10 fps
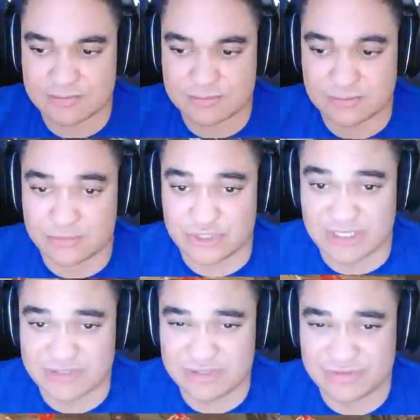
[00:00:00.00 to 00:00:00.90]
which
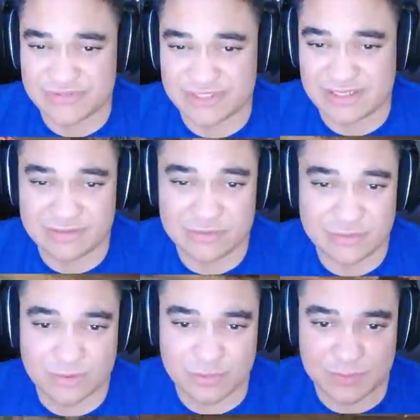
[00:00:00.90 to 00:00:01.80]
actually looks like I need to
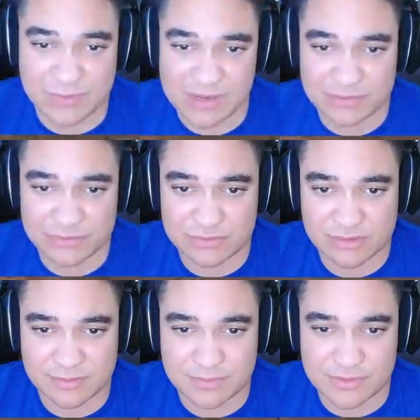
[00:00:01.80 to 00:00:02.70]
work with a Prowler
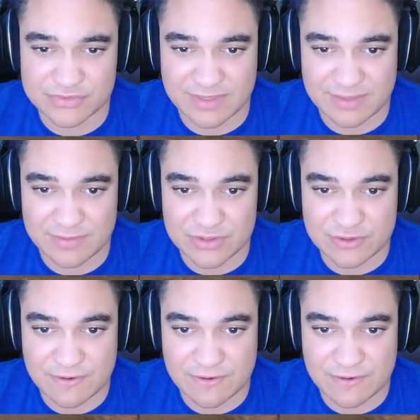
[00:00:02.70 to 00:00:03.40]
burst damage.